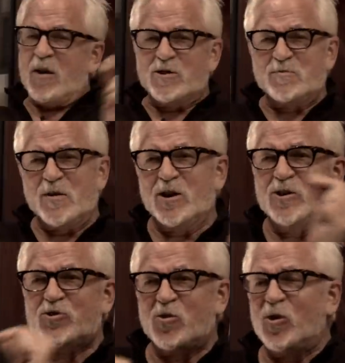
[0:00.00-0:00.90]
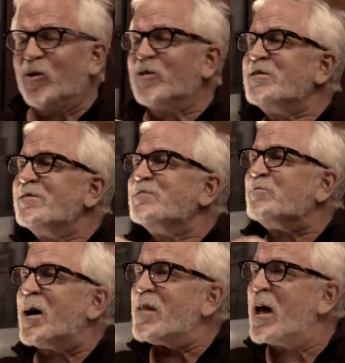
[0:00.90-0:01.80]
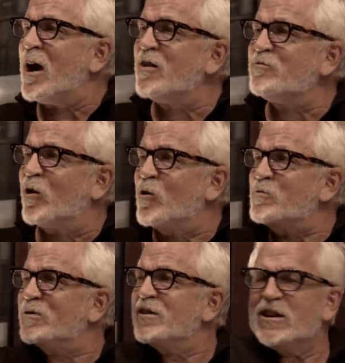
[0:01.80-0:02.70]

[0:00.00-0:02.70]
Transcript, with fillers: it was being controlled by that envelope